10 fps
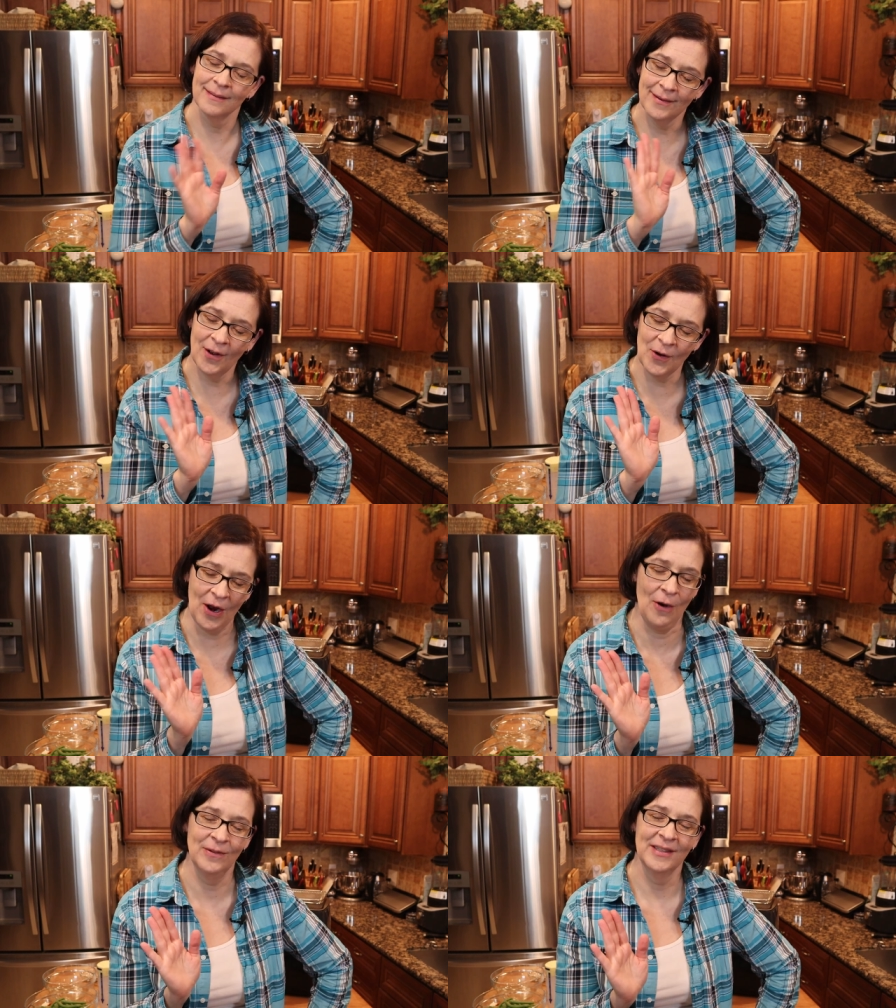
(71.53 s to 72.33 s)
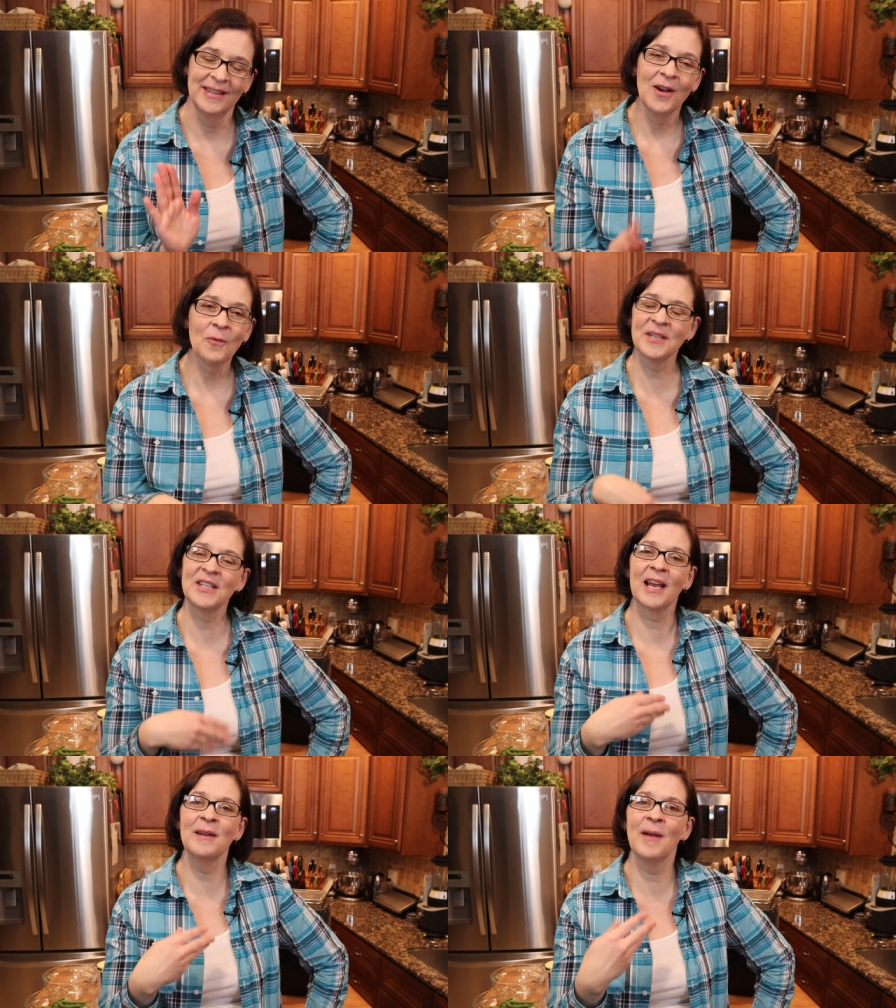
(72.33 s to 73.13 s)
No, no, no. We're
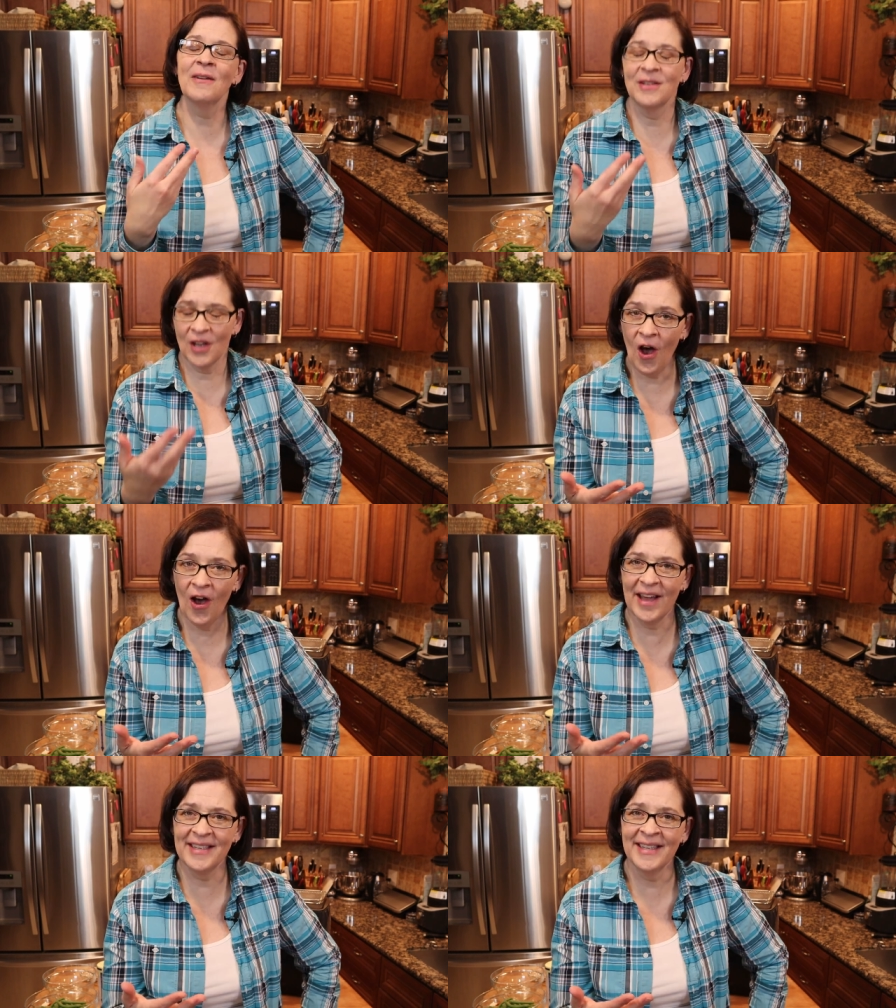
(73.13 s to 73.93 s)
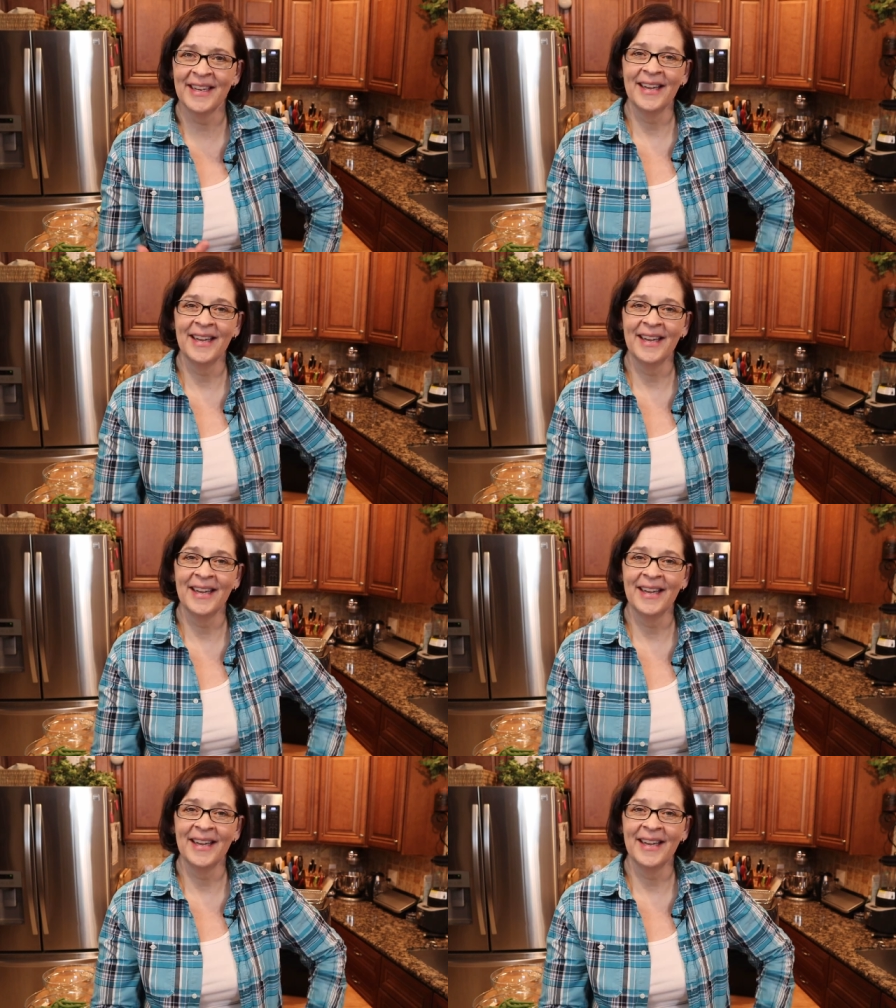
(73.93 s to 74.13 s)
talking about cod